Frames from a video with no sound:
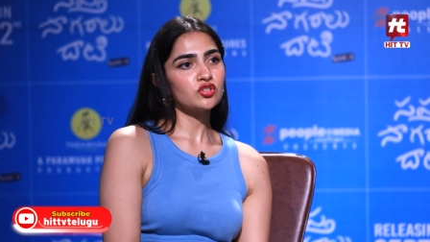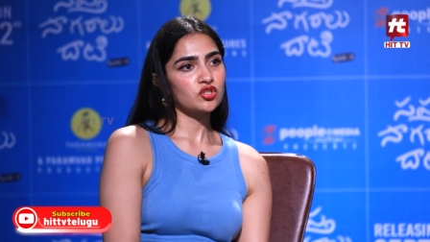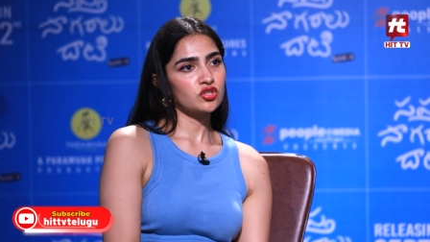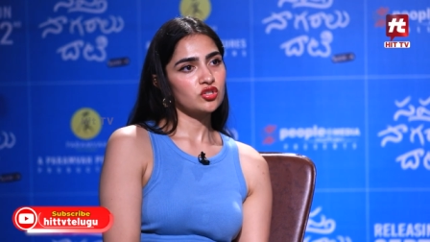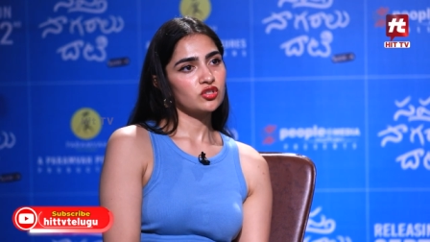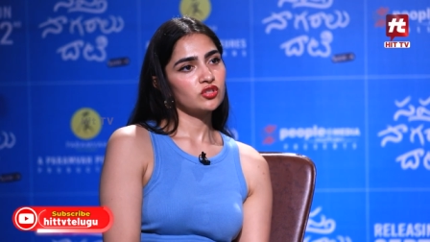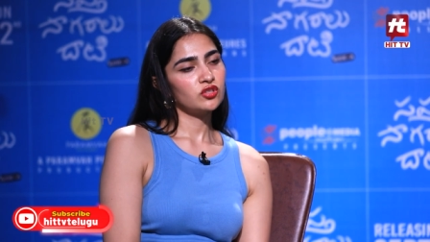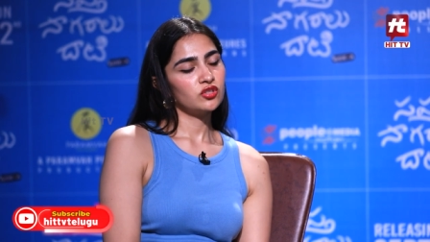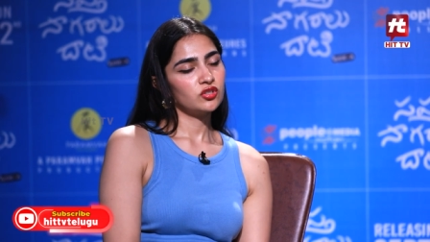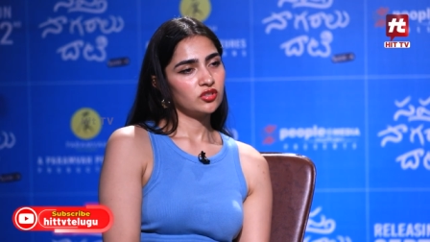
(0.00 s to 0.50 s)

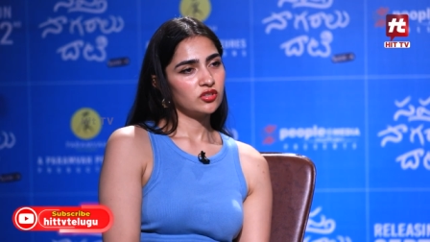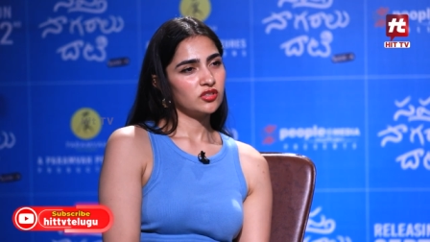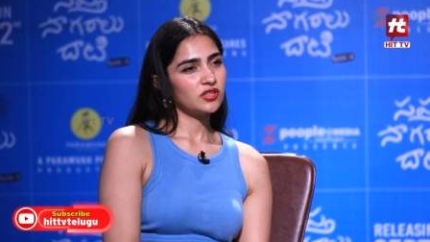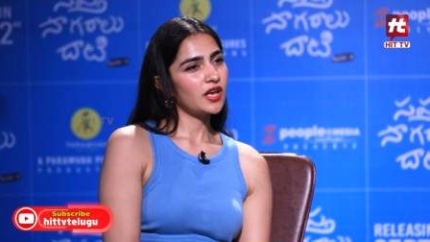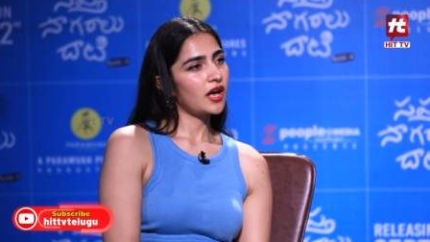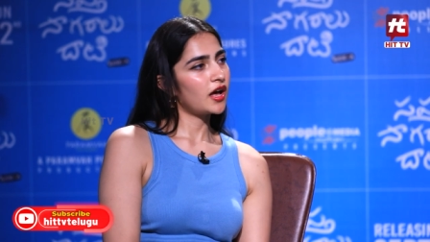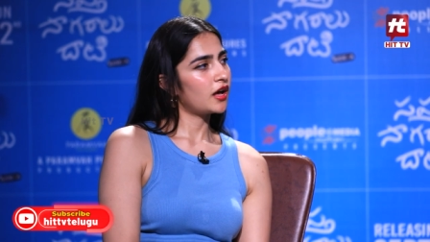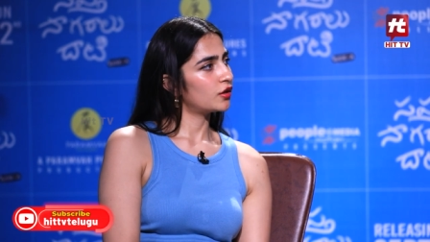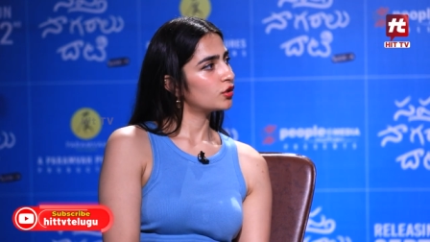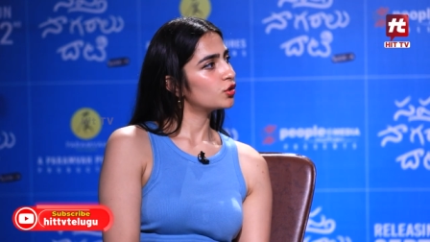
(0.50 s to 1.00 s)
growth.
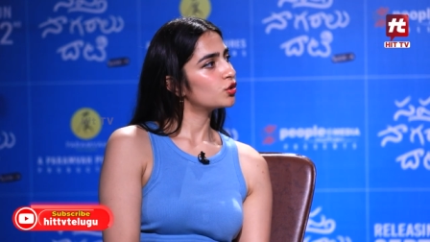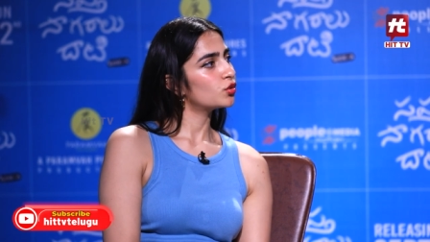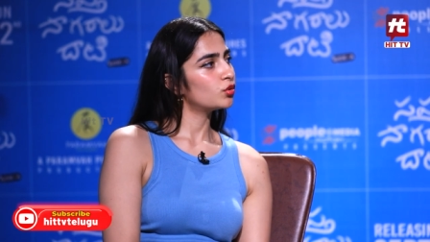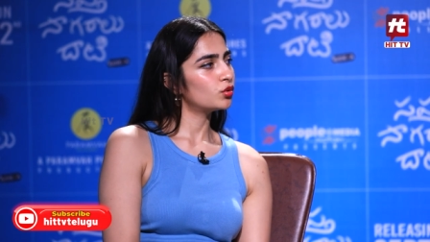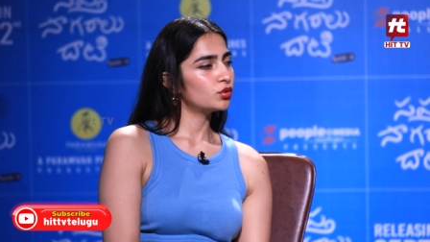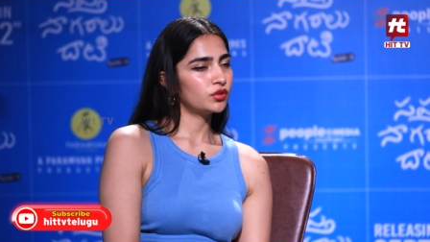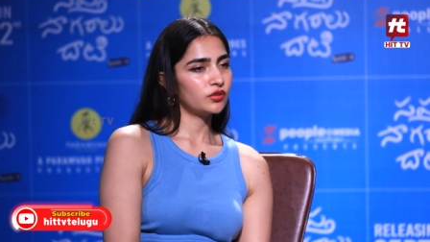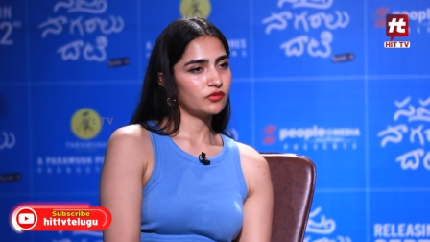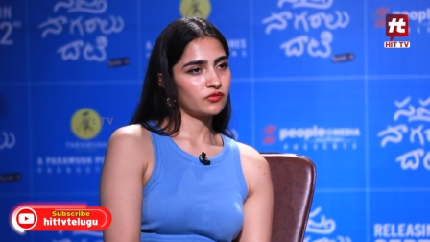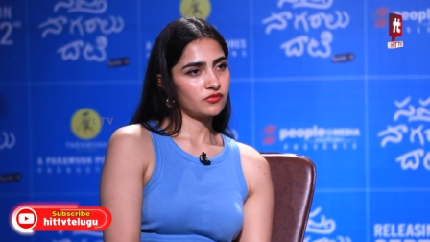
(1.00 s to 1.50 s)
Yeah,
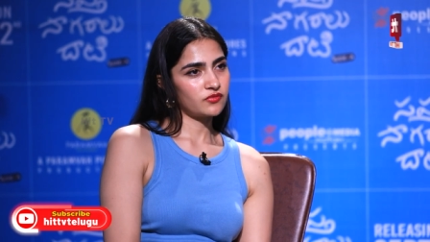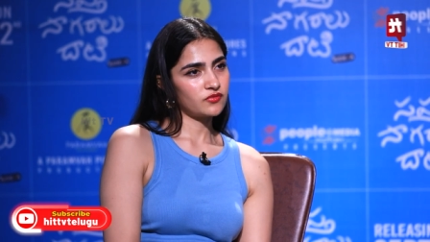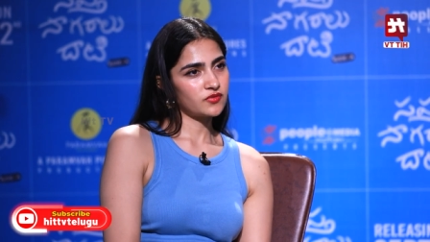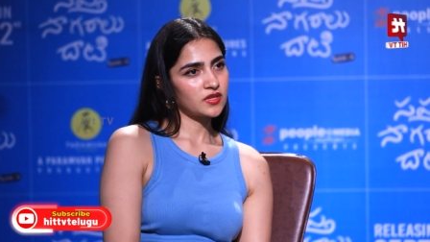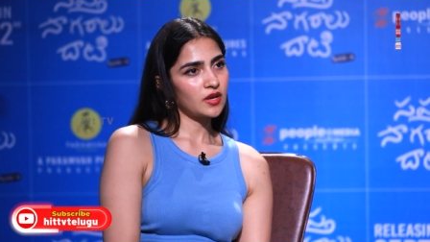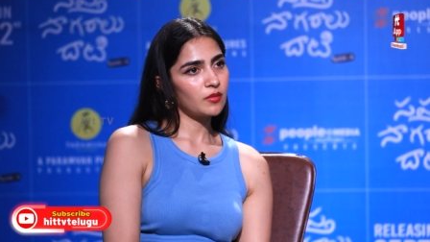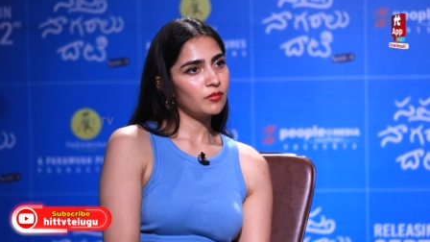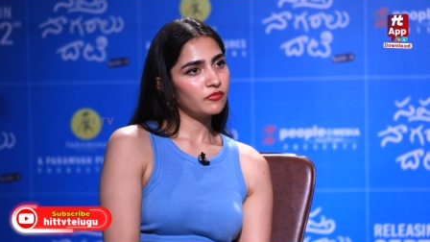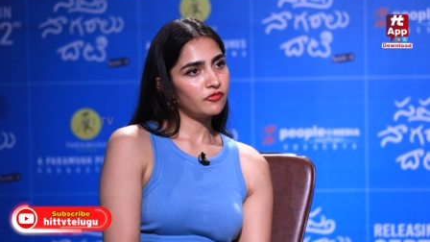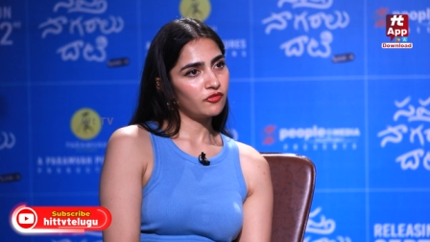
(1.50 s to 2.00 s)
growth of
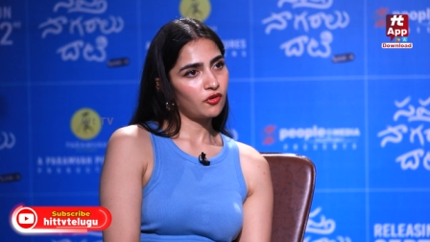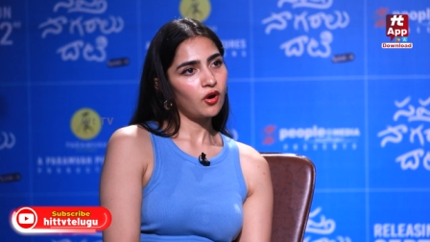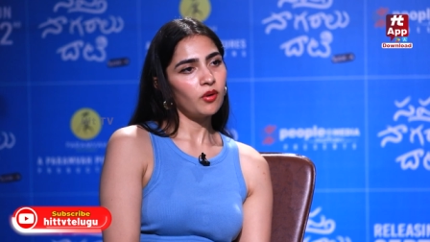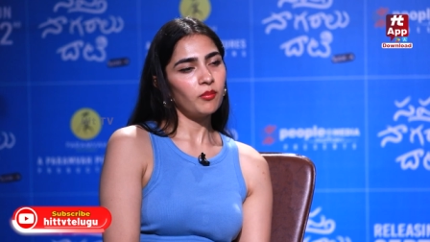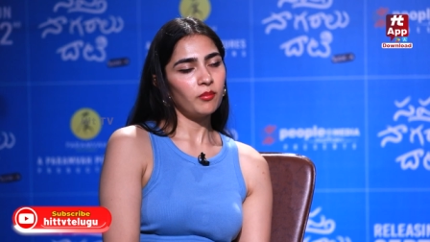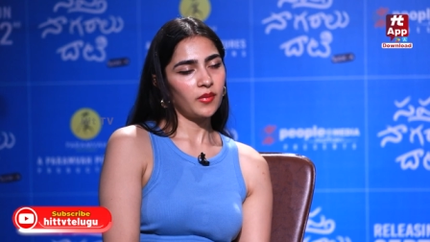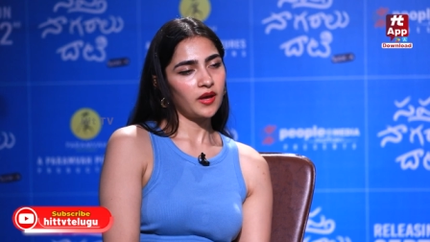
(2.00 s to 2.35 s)
some form.